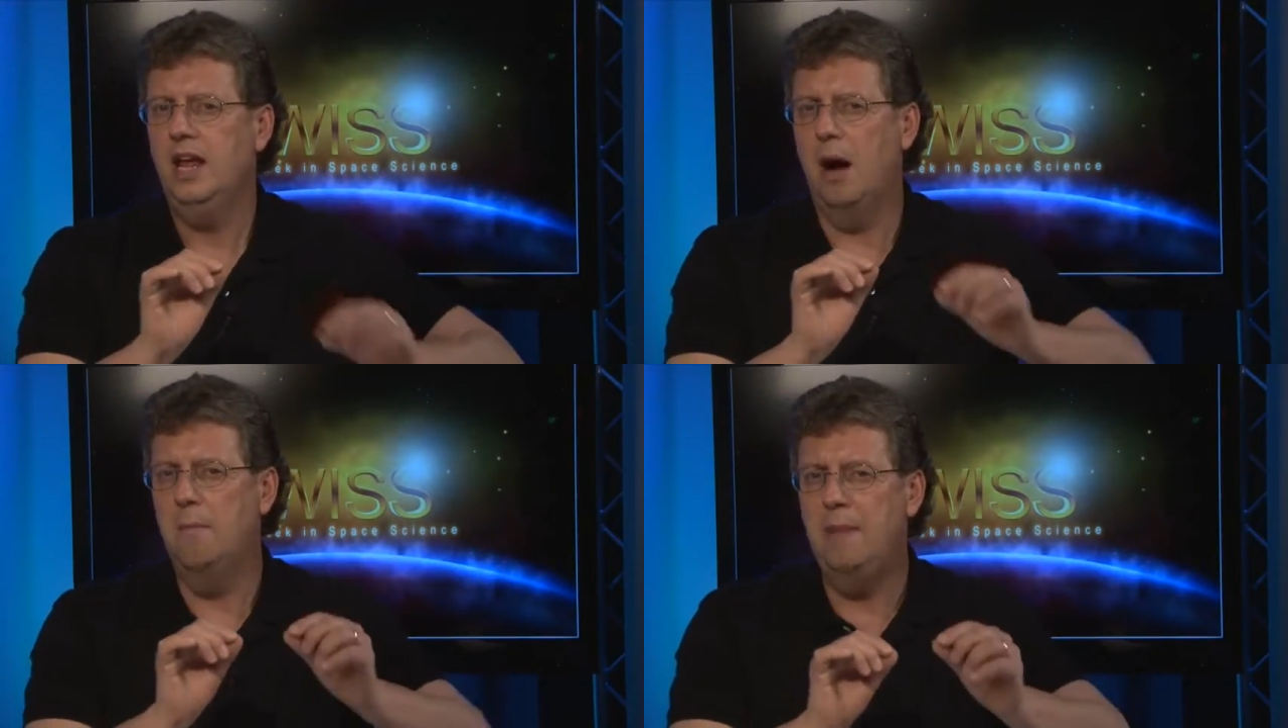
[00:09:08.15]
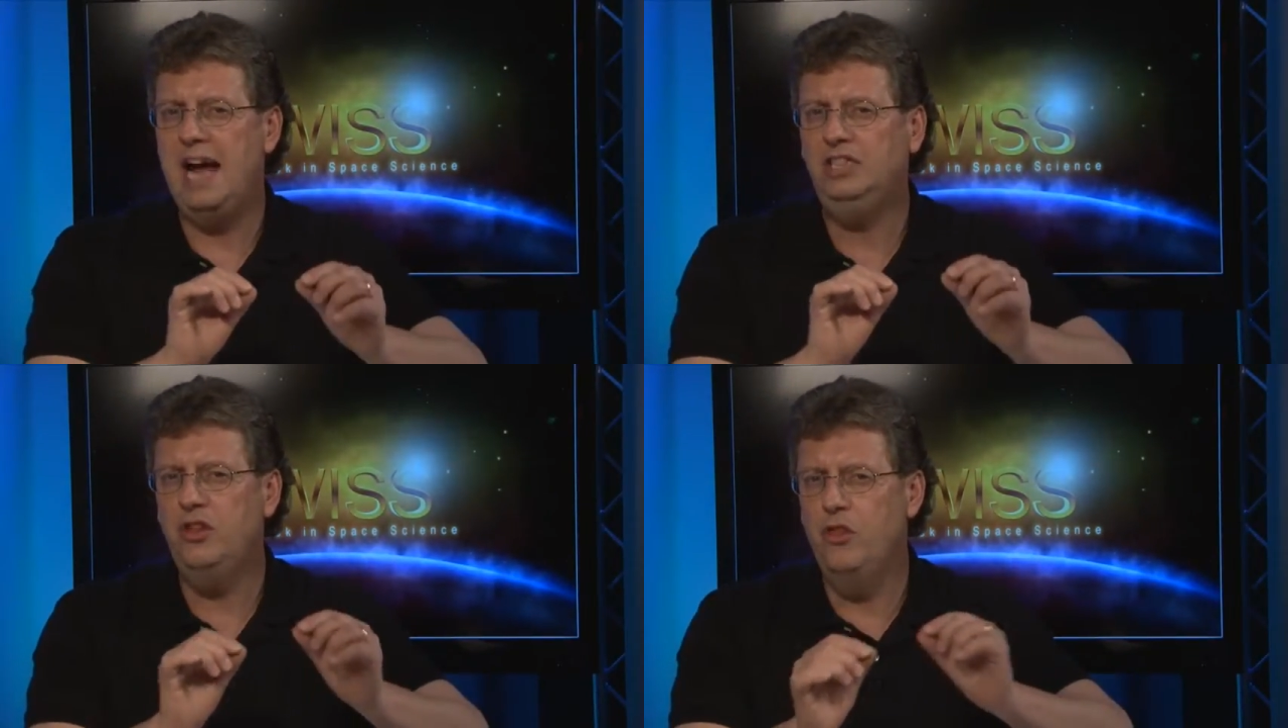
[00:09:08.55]

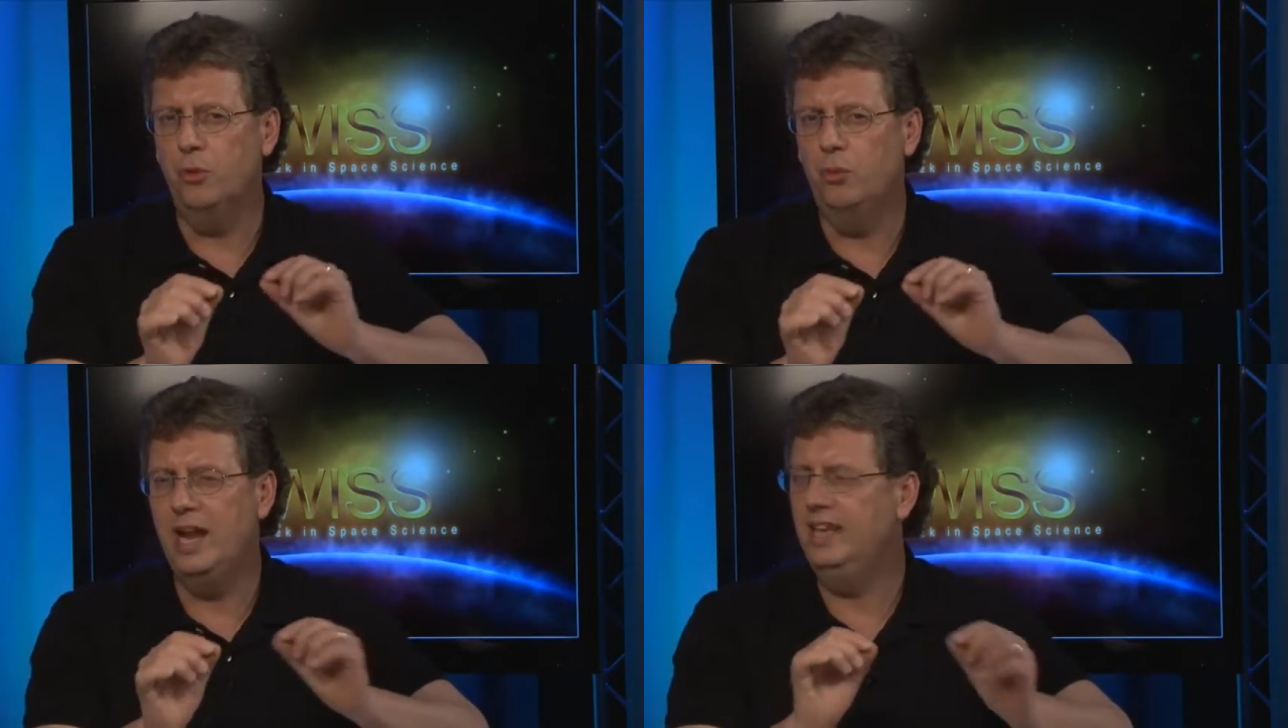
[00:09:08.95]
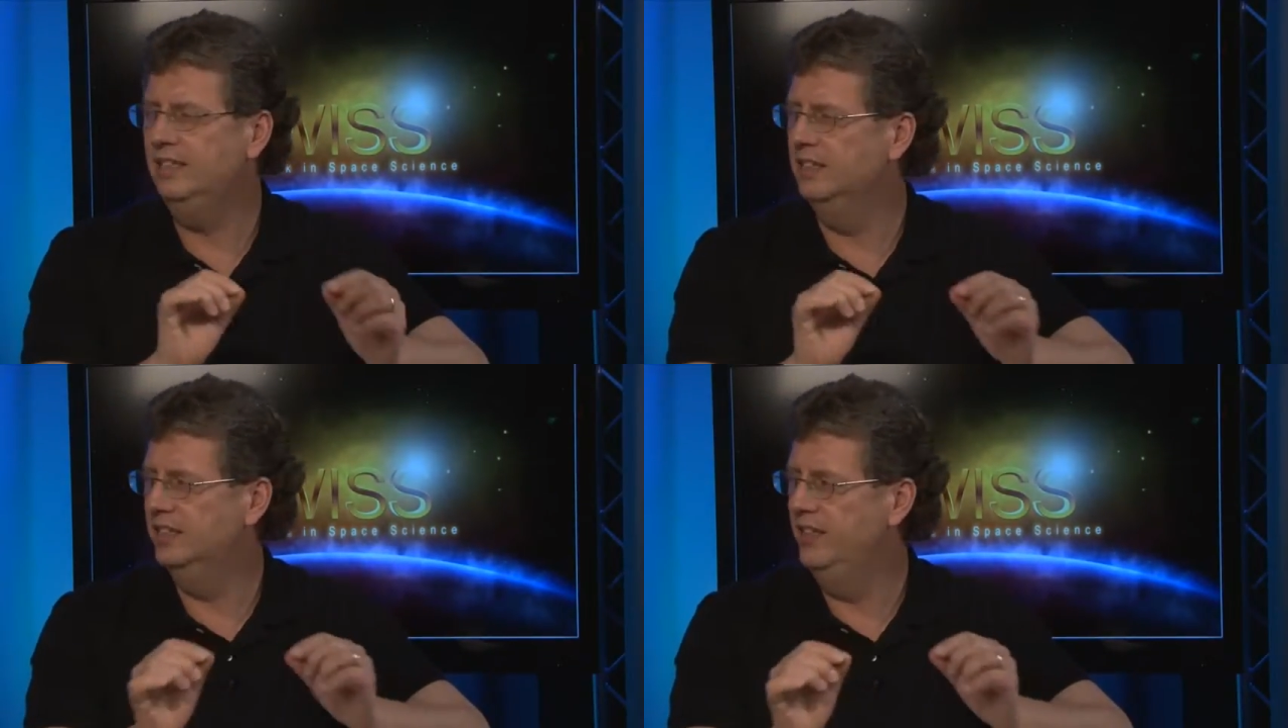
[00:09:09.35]
Imagine the
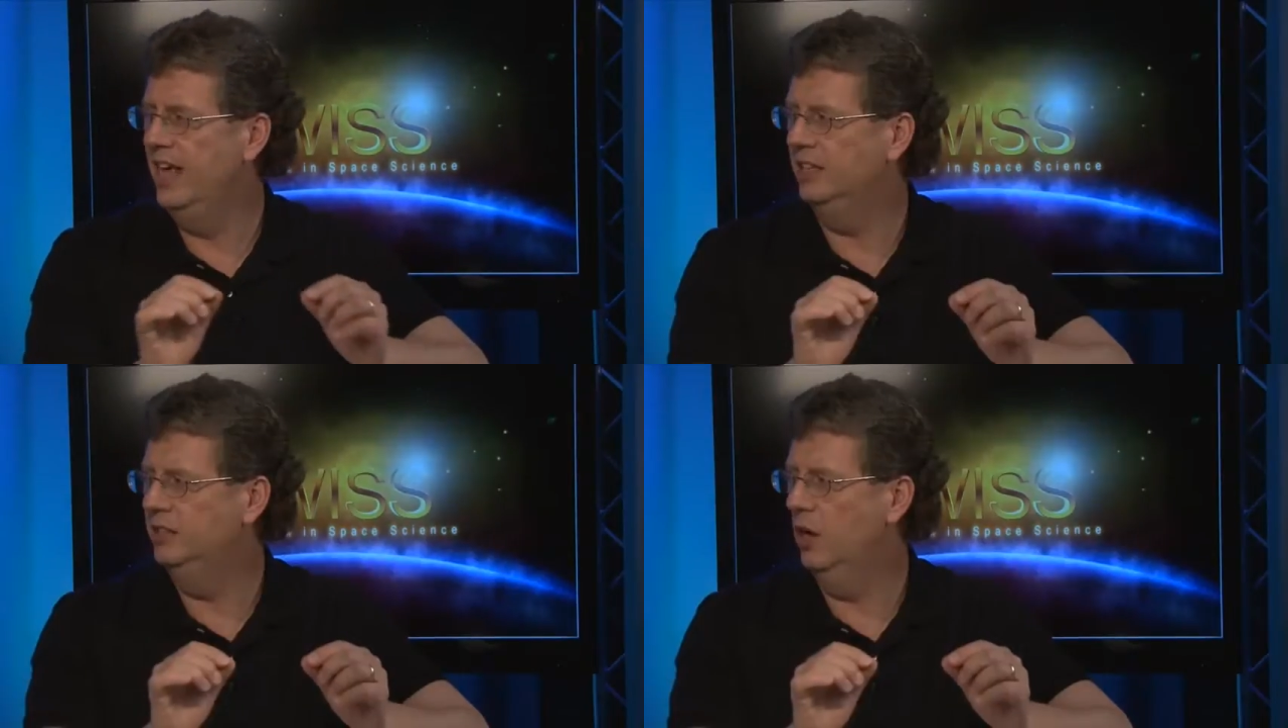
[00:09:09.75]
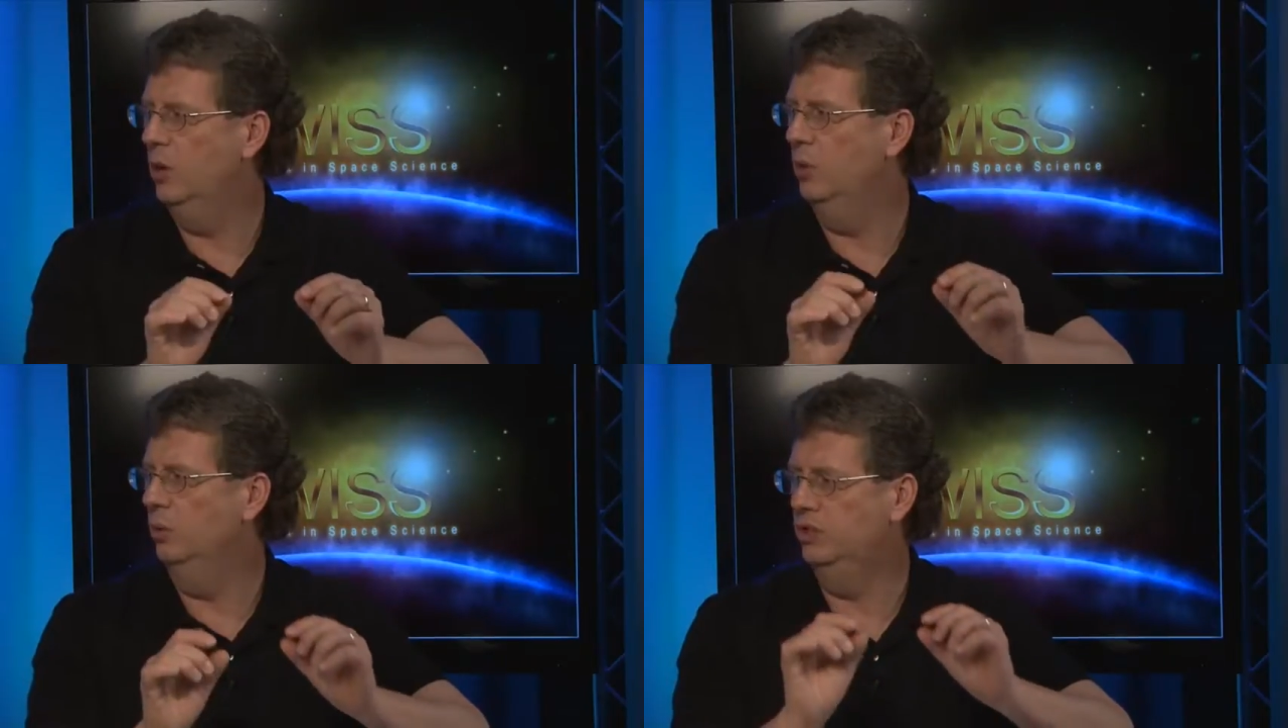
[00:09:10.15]
raisins in that dough